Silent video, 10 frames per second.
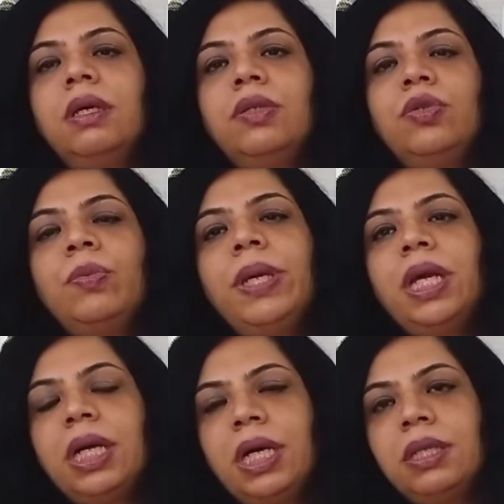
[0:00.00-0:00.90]
to
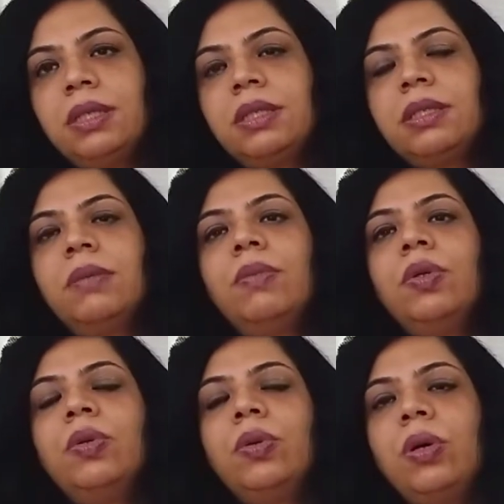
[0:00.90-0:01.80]
make our system
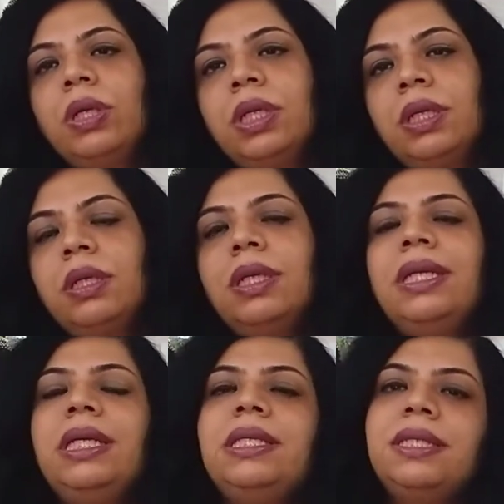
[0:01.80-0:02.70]
go on an
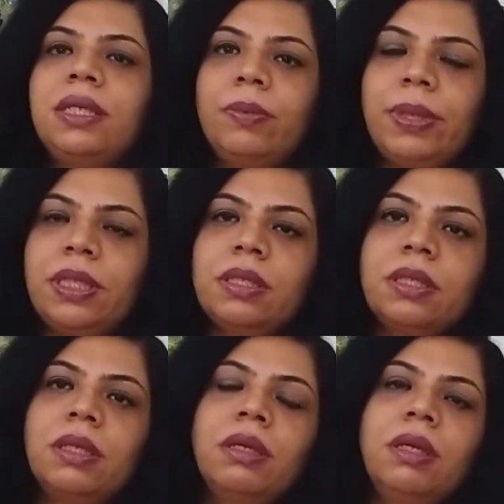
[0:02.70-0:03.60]
easier pace.
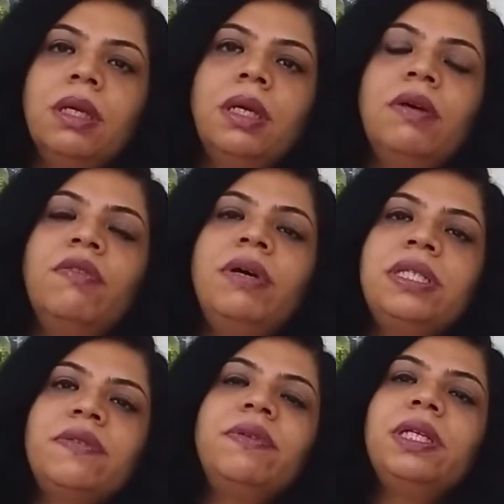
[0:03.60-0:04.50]

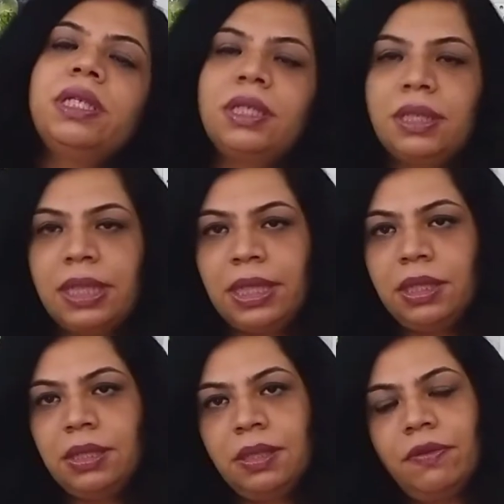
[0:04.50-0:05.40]
Once we learn
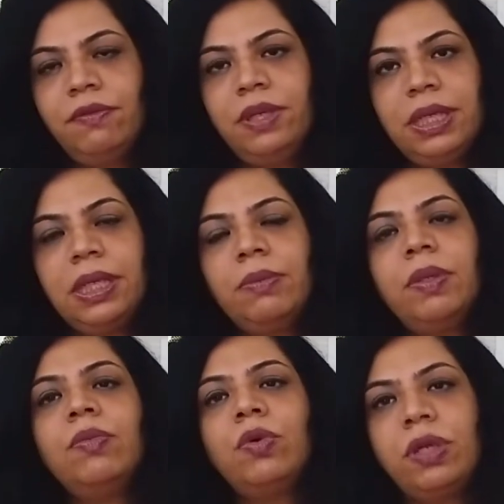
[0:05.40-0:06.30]
that, we can
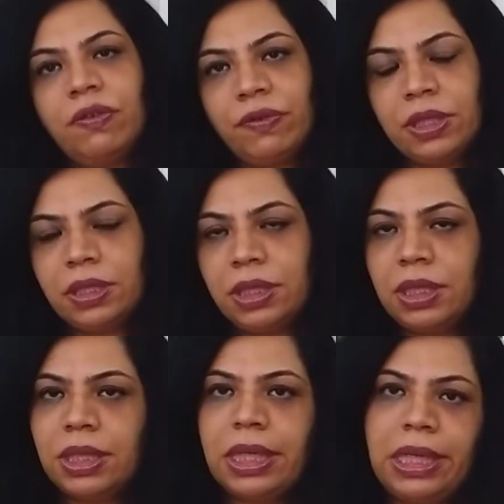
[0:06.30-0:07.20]
be more
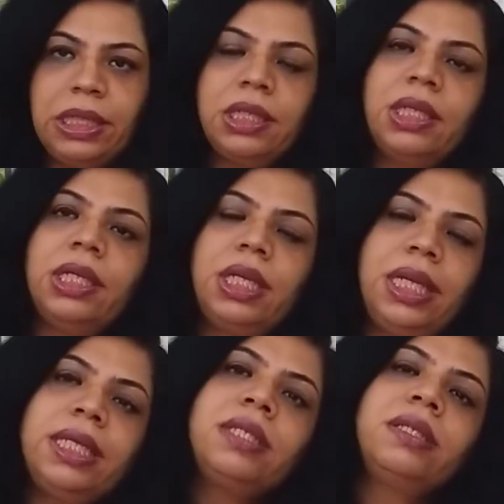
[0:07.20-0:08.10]
efficient and
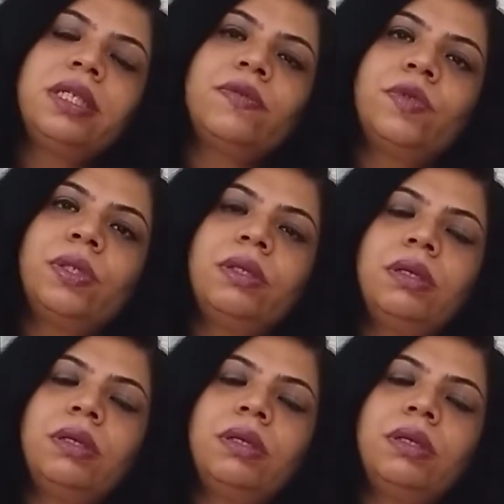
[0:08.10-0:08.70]
less stressful.